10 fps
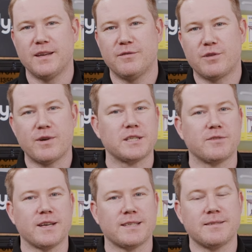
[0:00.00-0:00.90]
For the rest
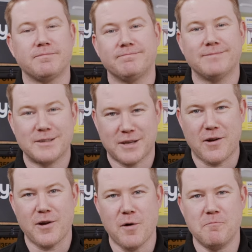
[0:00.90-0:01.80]
of us, let's
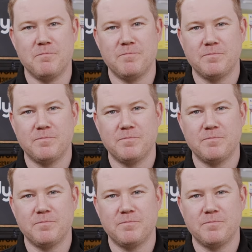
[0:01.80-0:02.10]
carry on.